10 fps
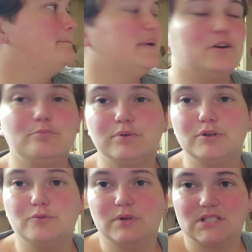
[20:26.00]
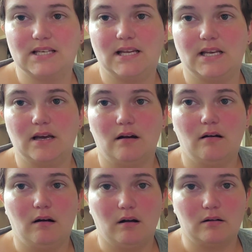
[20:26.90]
Bitter Blue was in
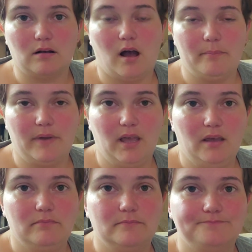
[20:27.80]
hard copy.